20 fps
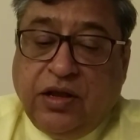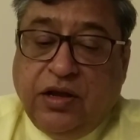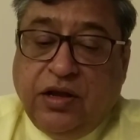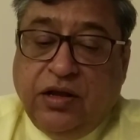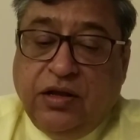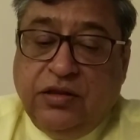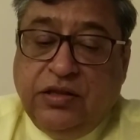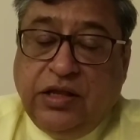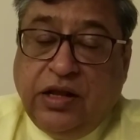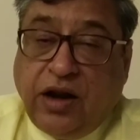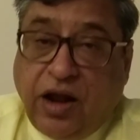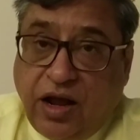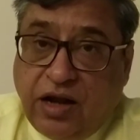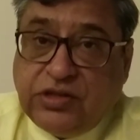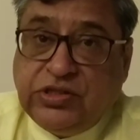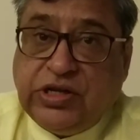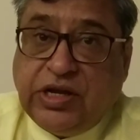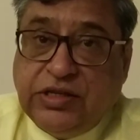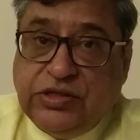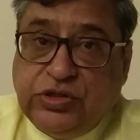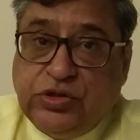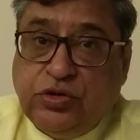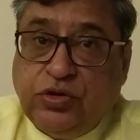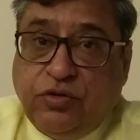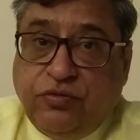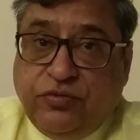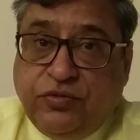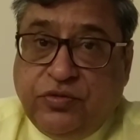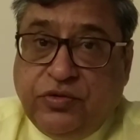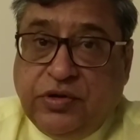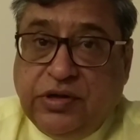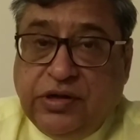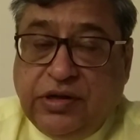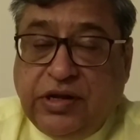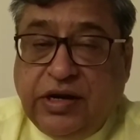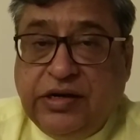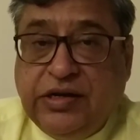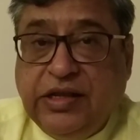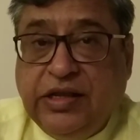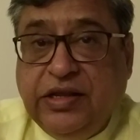there are chances of
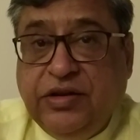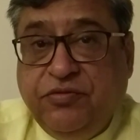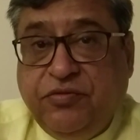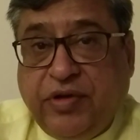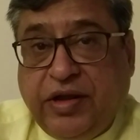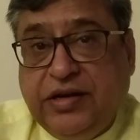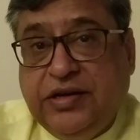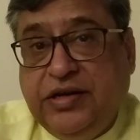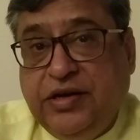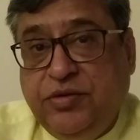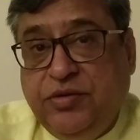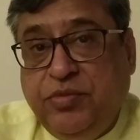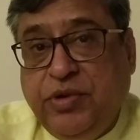getting infected